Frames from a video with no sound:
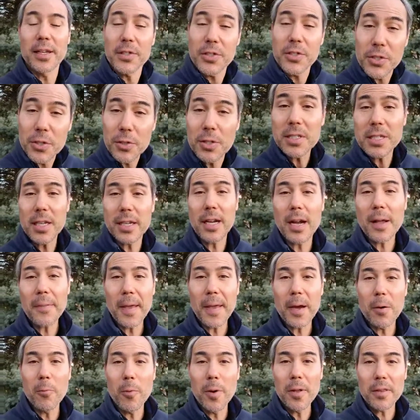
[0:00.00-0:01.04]
And as soon as I got
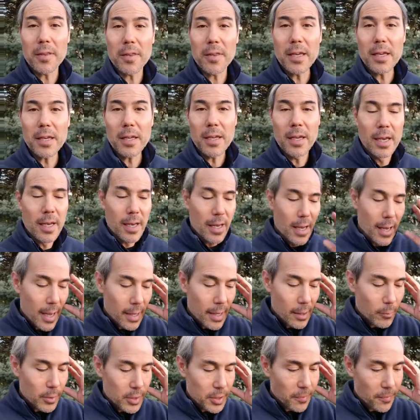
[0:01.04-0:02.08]
that one thing,
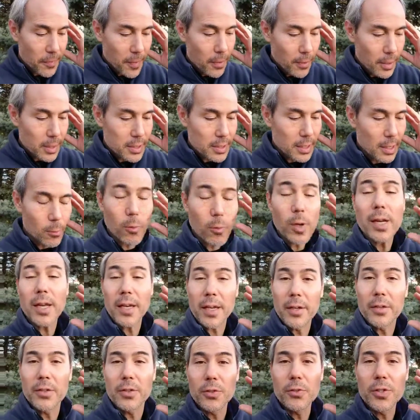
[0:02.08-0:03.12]
and it was focused on what
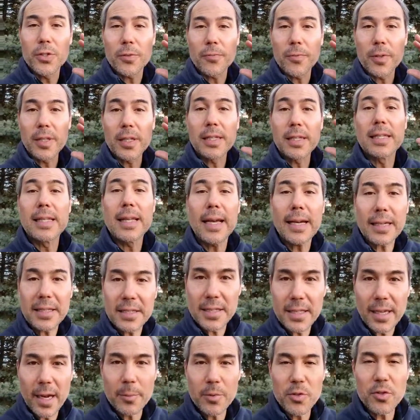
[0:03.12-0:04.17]
I could do differently
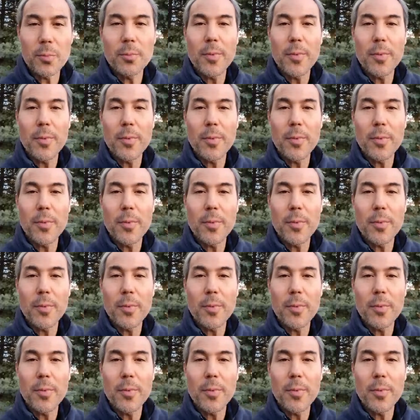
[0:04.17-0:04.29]
next time,